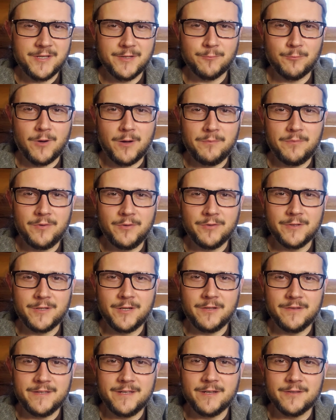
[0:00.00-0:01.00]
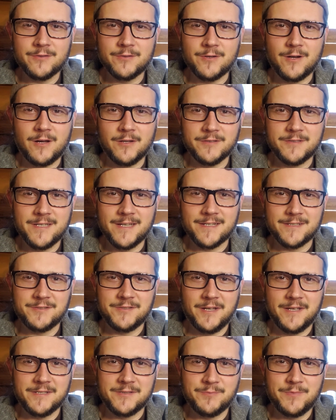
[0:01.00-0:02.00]
and Rumble and all the other alt-tech
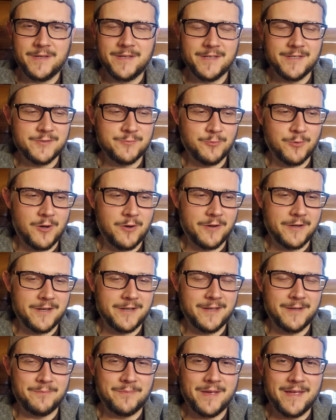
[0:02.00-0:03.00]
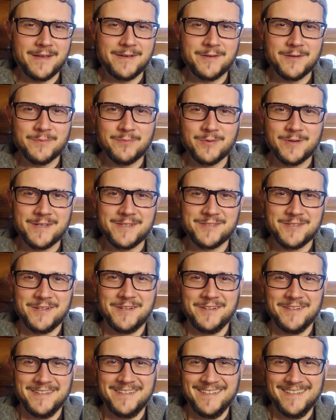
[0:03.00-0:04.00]
sites, because we're all going to get banned here pretty
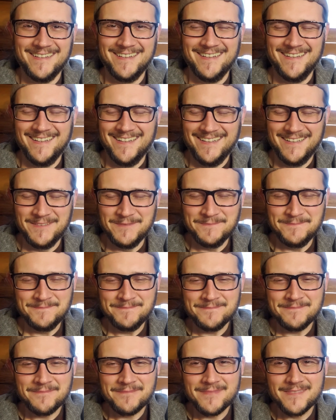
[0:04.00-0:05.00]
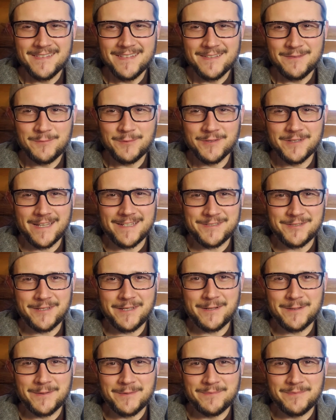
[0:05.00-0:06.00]
soon. We'll catch you
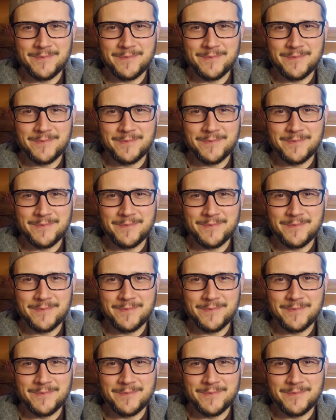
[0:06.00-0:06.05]
later.